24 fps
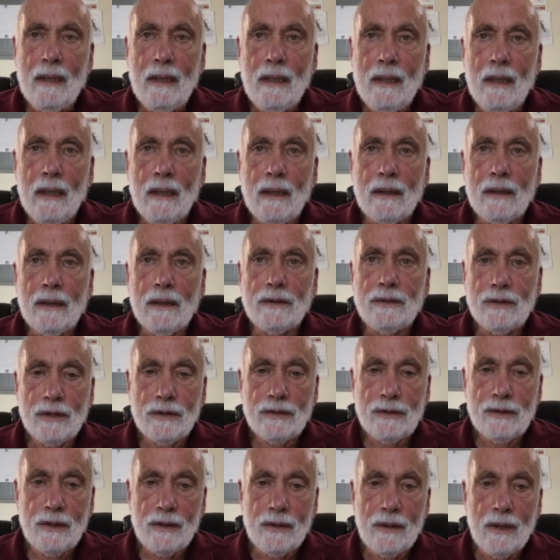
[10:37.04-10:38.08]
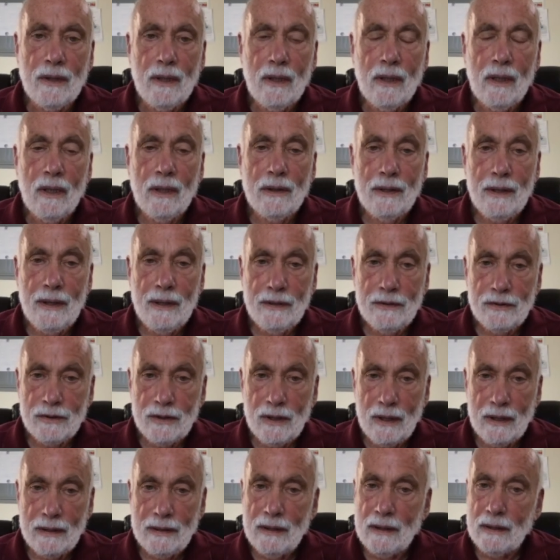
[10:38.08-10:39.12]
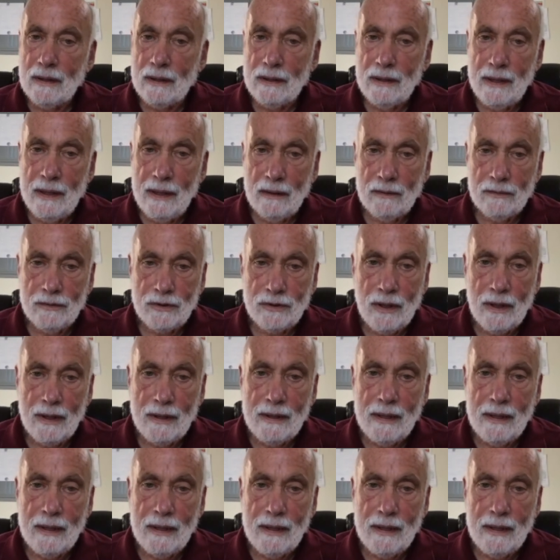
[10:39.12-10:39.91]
adjusted on the inside, not on the outside.